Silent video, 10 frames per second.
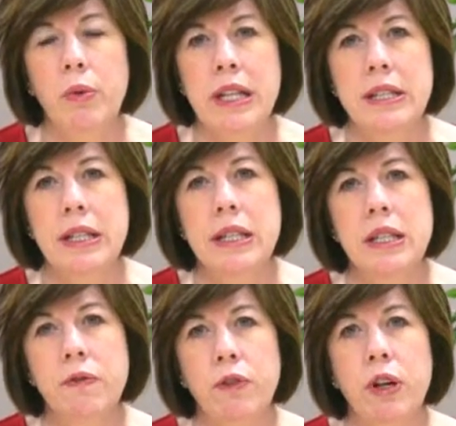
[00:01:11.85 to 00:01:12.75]

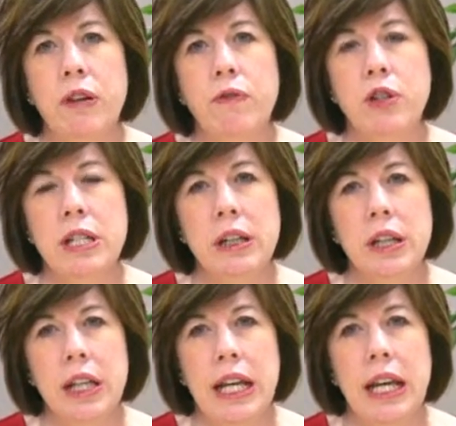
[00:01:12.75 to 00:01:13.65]
reasons for
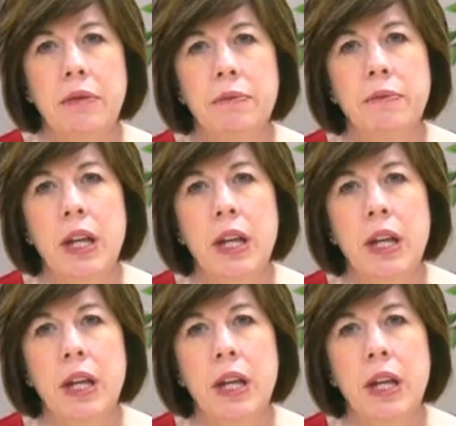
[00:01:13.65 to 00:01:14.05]
infertility.